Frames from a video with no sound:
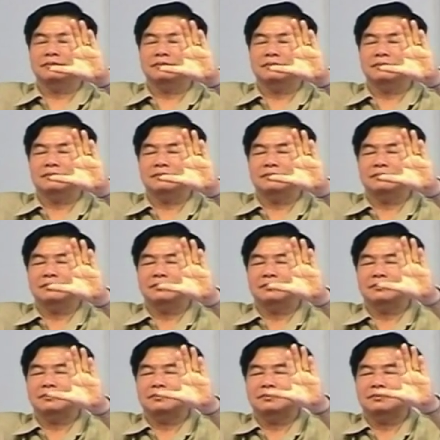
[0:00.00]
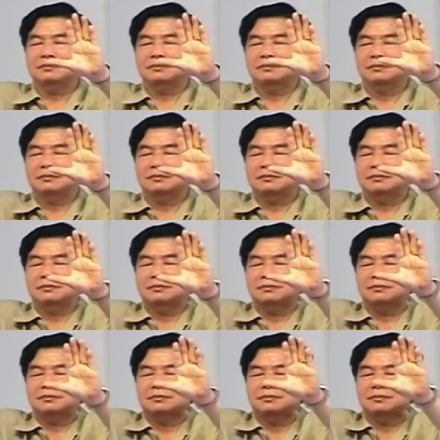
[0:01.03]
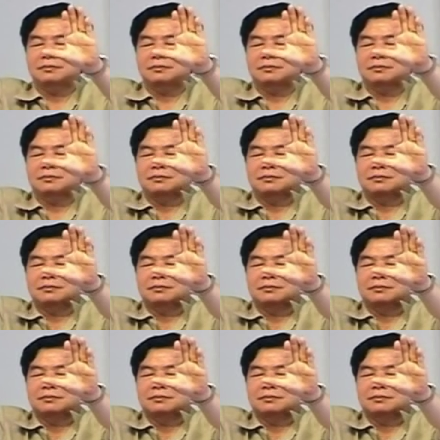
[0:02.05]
Nothing is said.